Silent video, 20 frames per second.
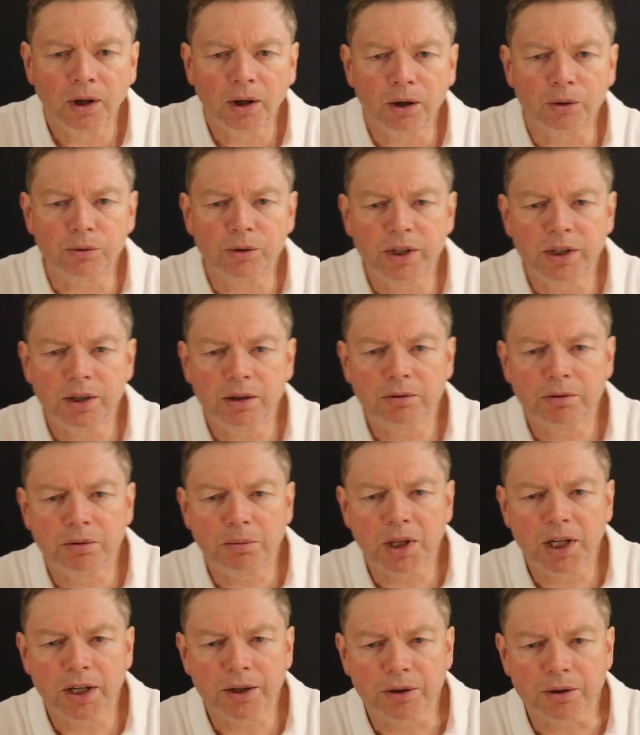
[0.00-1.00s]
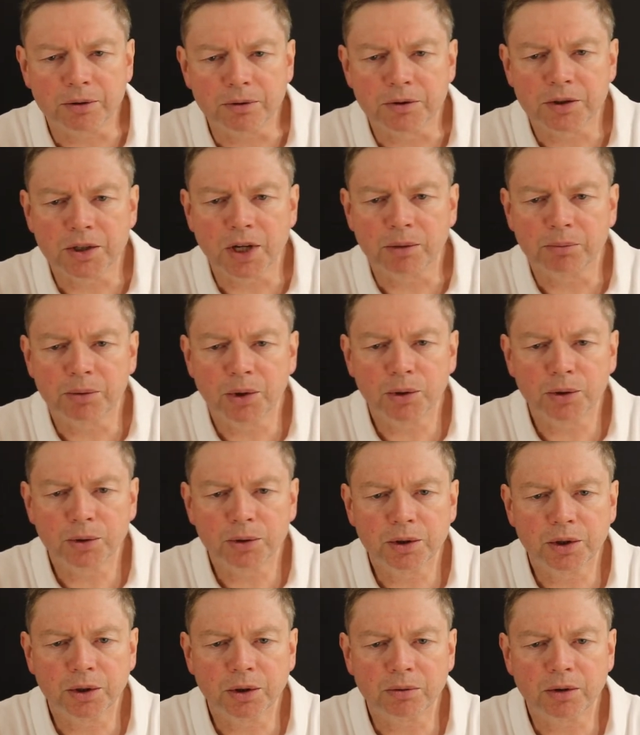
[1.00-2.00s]
A reading from the letter of St. Paul
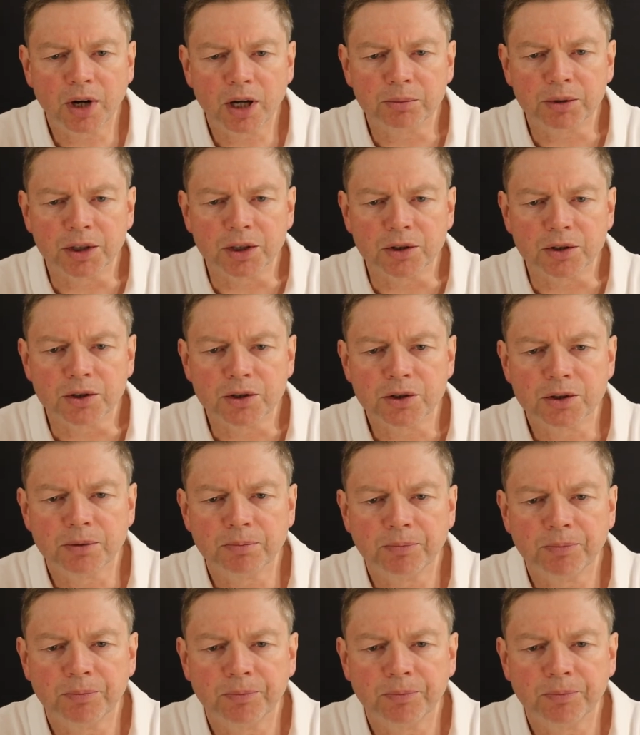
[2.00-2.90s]
to the Romans.